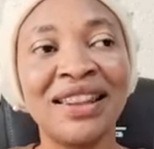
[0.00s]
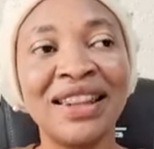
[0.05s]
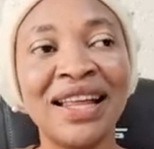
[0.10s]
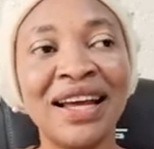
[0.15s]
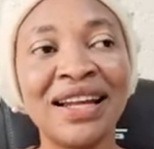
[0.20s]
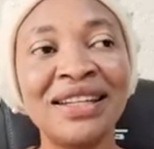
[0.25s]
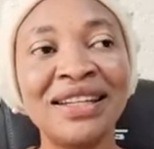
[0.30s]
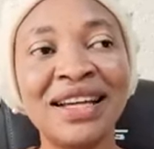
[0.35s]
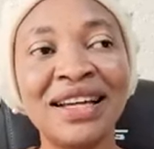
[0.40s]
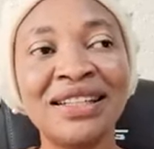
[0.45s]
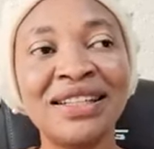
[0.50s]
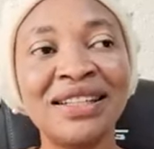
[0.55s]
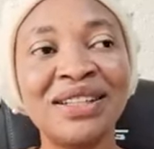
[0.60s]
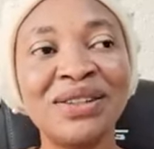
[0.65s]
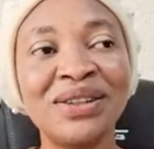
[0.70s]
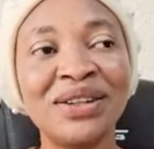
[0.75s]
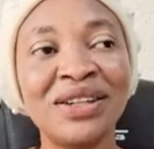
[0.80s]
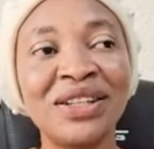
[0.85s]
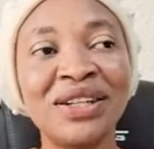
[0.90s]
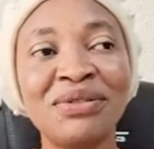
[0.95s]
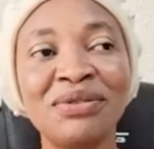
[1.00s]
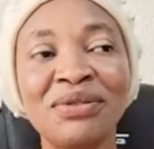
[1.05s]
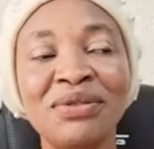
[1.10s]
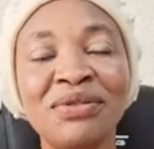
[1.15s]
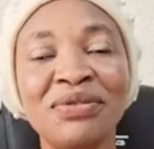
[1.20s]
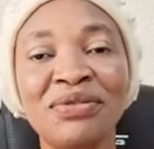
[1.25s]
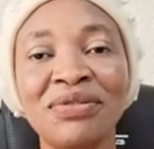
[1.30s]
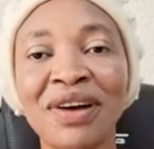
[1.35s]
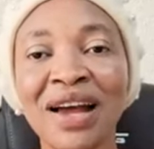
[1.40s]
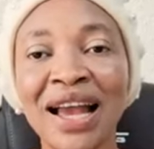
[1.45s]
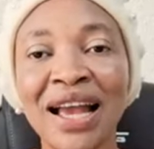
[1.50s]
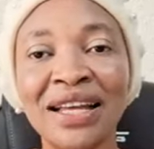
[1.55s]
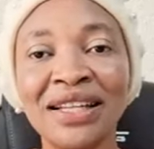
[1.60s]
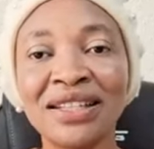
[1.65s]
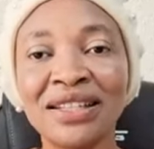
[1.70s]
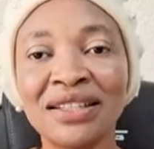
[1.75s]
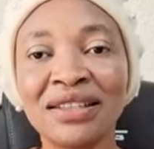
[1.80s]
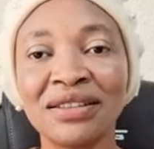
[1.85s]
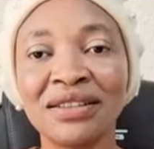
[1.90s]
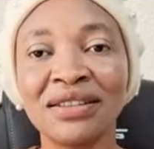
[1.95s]
Daniel did not even
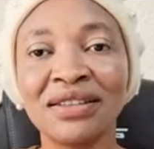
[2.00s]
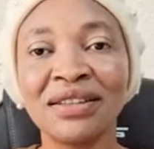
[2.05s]
fight,